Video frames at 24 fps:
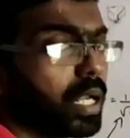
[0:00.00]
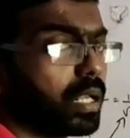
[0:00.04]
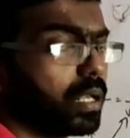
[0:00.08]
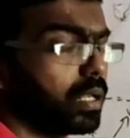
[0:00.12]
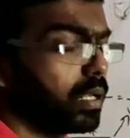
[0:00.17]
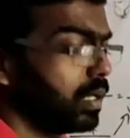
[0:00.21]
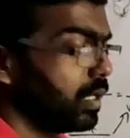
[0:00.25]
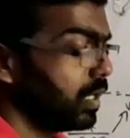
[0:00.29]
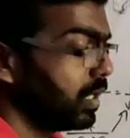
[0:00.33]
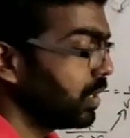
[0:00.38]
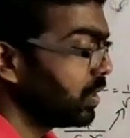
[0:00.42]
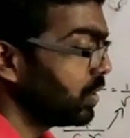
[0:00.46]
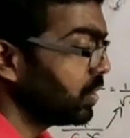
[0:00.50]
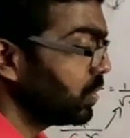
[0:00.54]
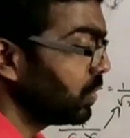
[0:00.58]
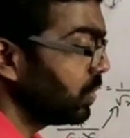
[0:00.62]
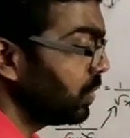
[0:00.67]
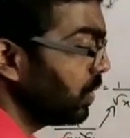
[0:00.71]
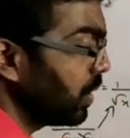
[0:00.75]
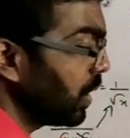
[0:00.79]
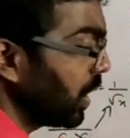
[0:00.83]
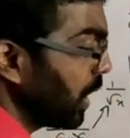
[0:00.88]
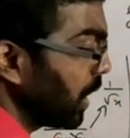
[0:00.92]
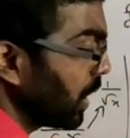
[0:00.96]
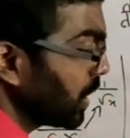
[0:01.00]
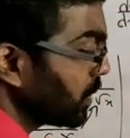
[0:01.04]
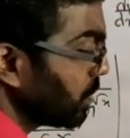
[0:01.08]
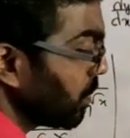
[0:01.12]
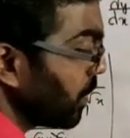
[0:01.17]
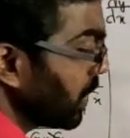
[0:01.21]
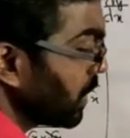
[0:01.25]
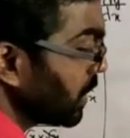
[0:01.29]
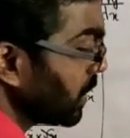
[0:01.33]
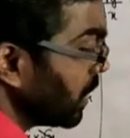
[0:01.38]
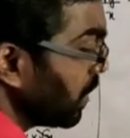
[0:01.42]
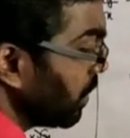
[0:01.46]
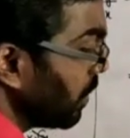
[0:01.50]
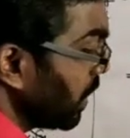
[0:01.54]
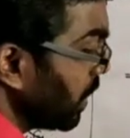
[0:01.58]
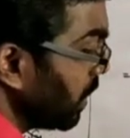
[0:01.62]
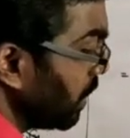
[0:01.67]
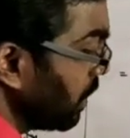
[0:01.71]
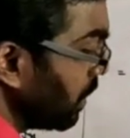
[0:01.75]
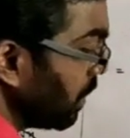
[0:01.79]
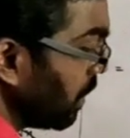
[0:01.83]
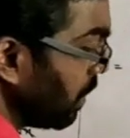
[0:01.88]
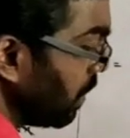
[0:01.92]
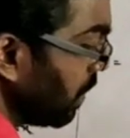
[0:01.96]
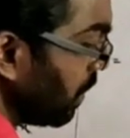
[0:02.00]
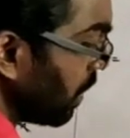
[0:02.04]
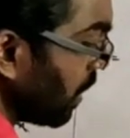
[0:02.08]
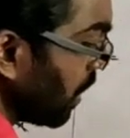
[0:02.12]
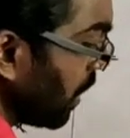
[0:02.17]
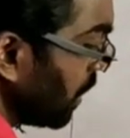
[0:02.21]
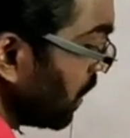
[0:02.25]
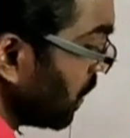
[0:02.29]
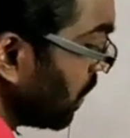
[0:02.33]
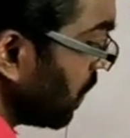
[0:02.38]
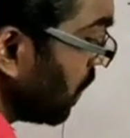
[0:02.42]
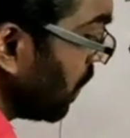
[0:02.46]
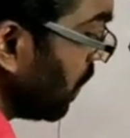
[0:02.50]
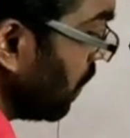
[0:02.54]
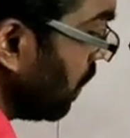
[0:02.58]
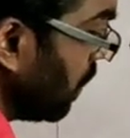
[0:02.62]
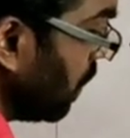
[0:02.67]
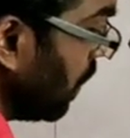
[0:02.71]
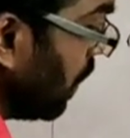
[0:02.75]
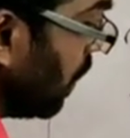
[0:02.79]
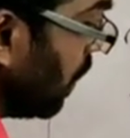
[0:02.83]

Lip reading: by 2x plus 7 the whole raised to